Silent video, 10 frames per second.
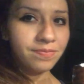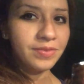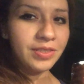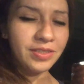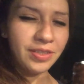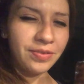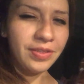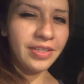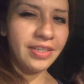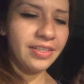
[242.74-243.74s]
Because I've
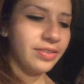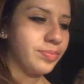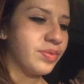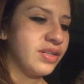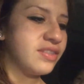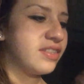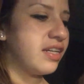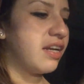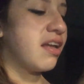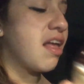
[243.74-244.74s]
been kind of depressed
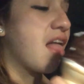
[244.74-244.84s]
today.